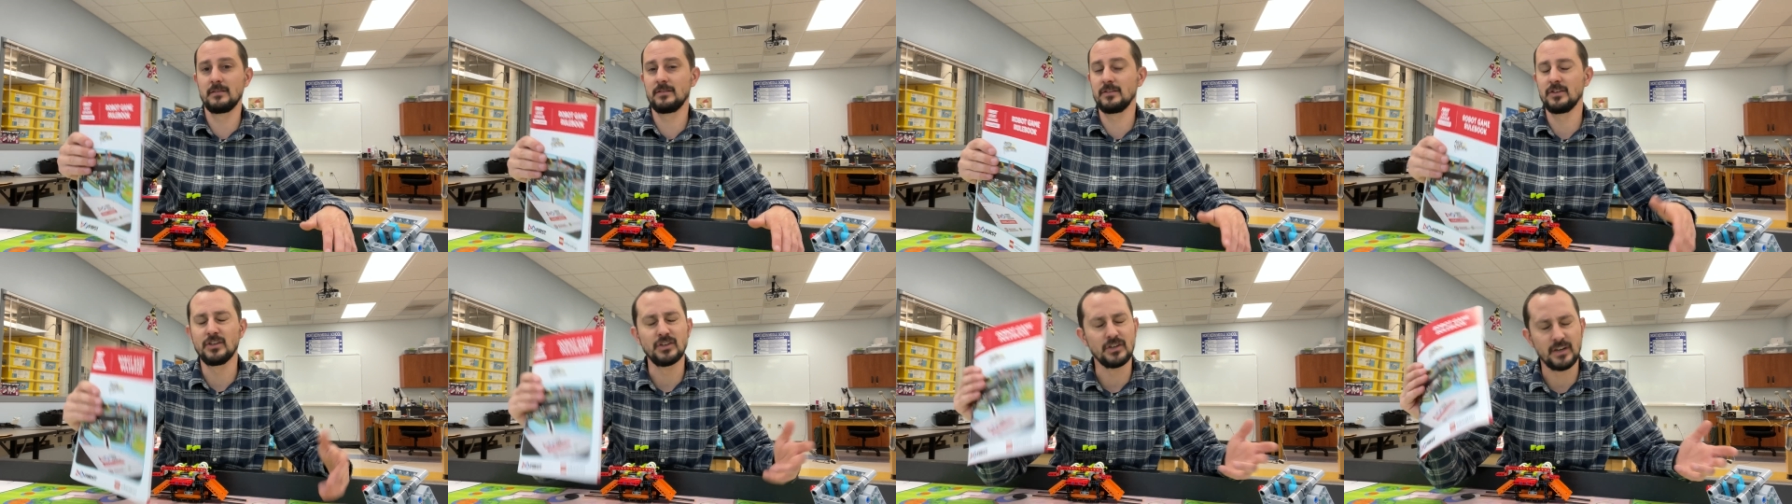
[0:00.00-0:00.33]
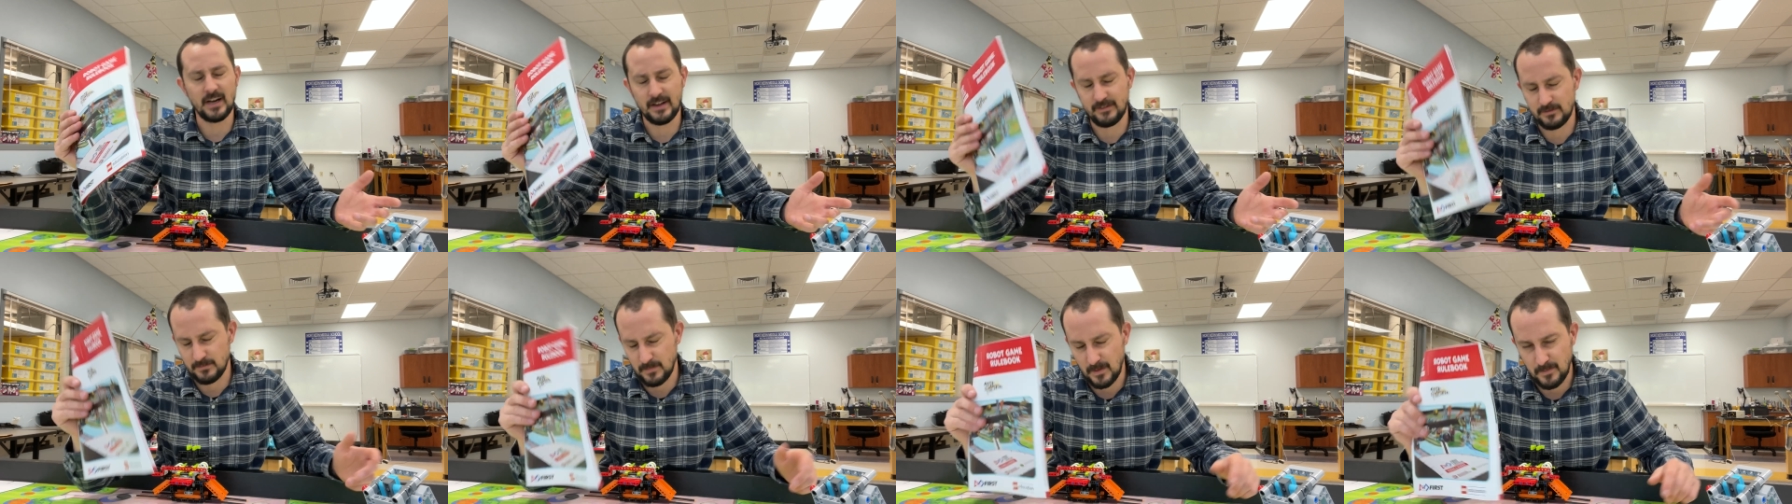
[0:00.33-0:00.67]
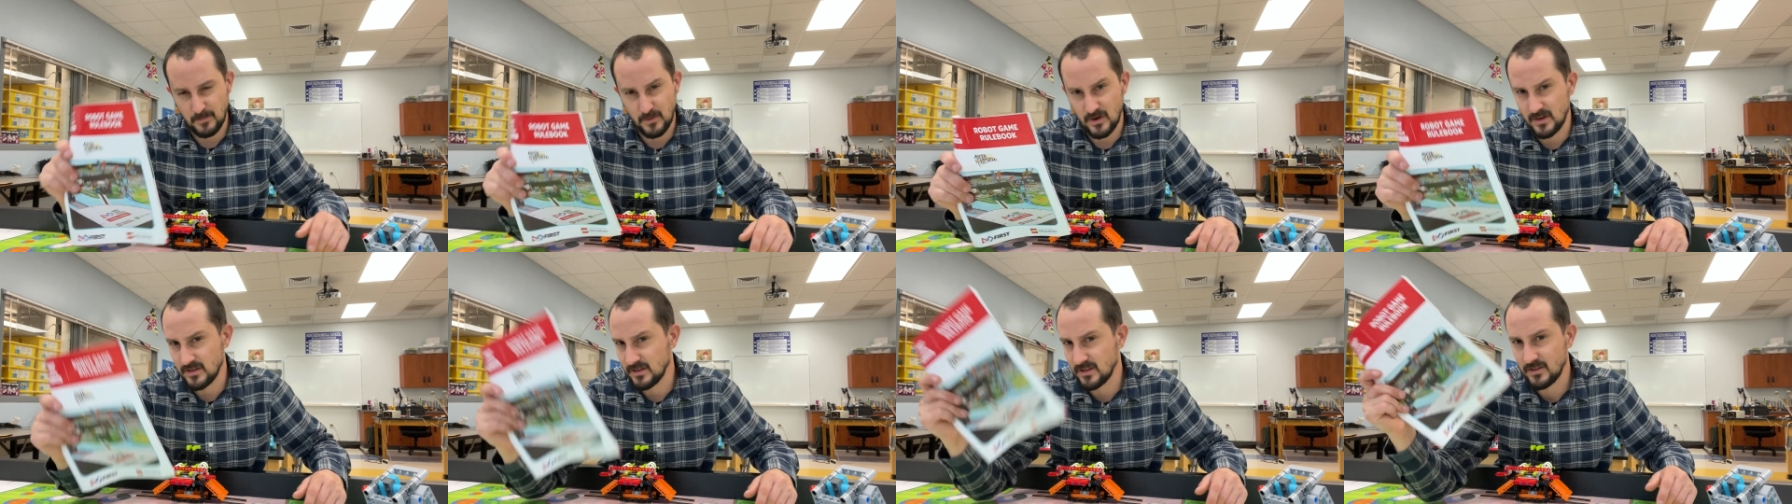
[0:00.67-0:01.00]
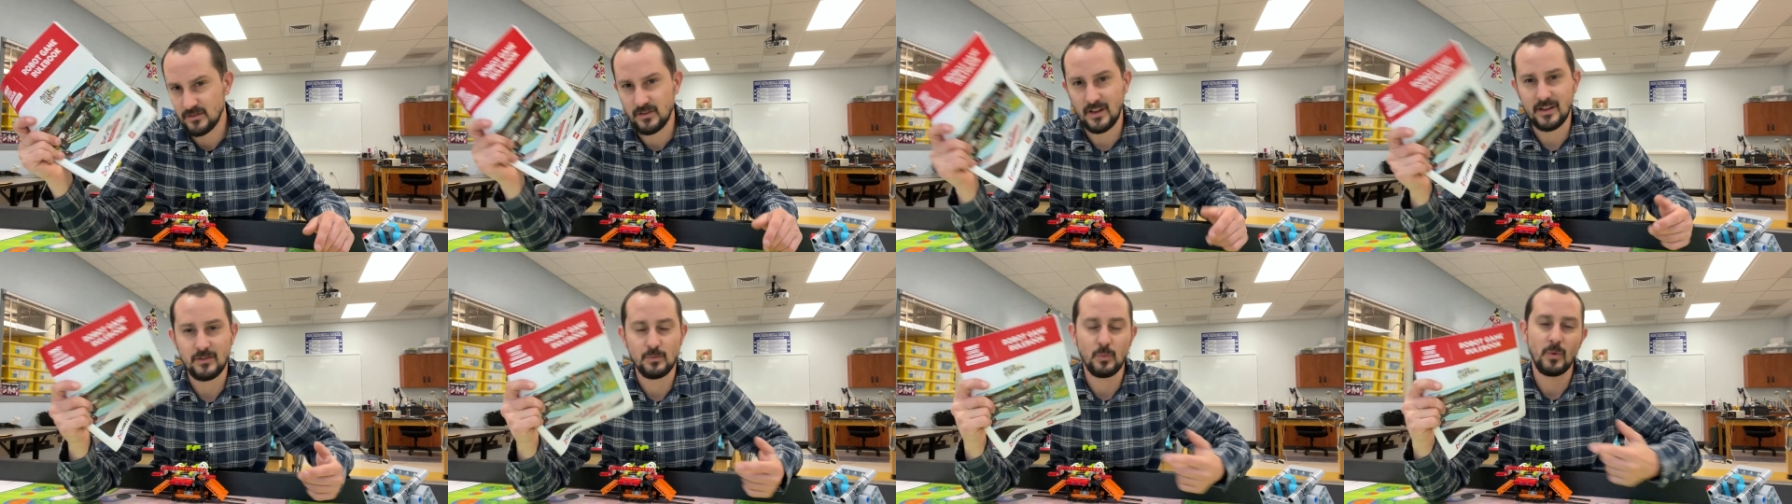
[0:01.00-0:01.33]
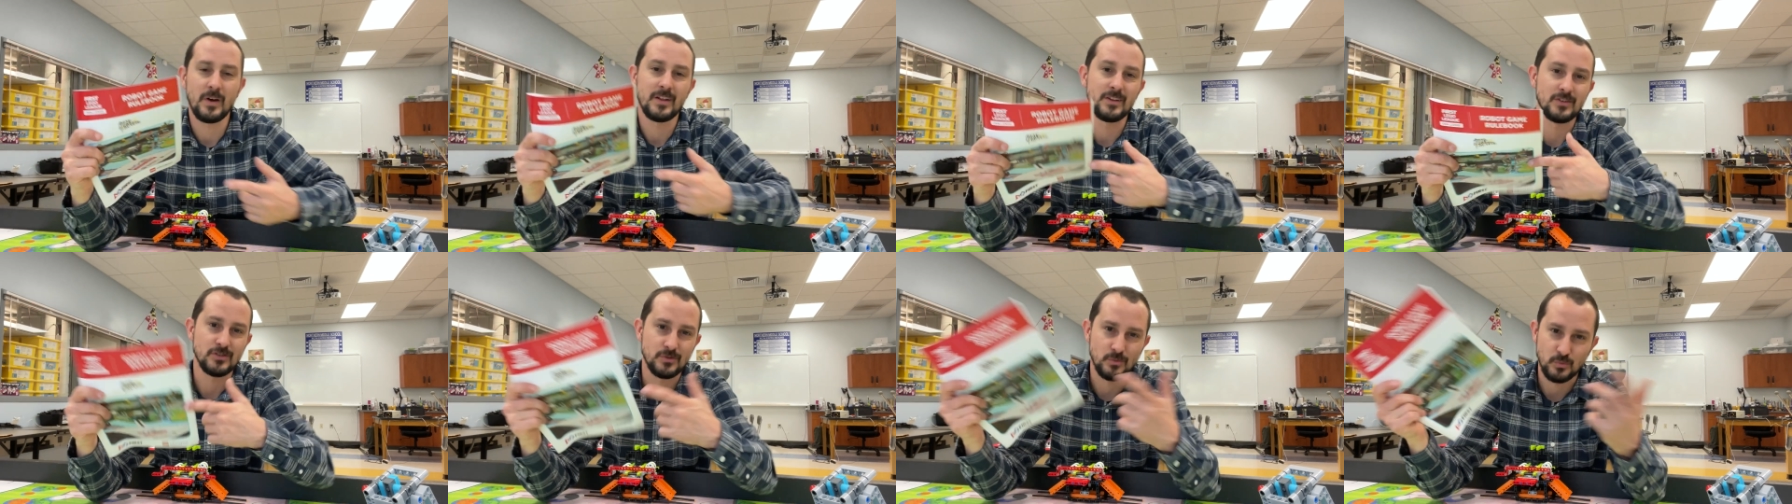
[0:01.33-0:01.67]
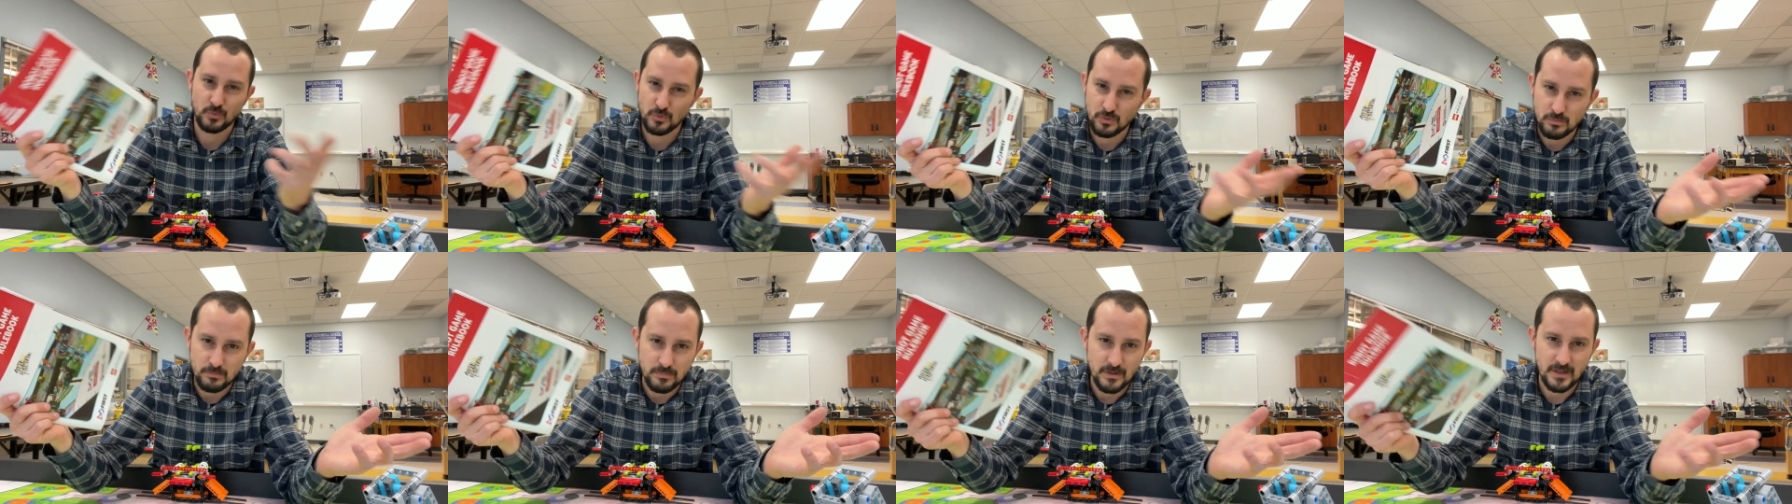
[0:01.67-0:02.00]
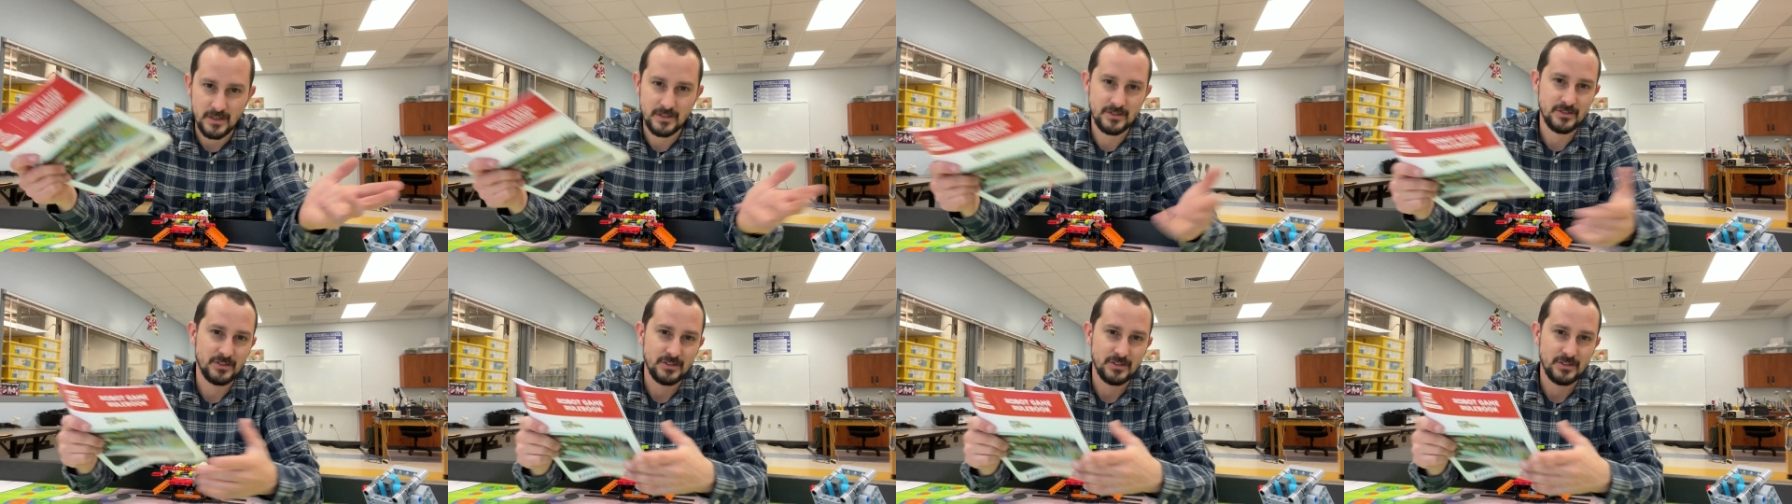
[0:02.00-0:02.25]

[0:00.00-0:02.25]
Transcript: You don't have to memorize it. That's why there's a rule book.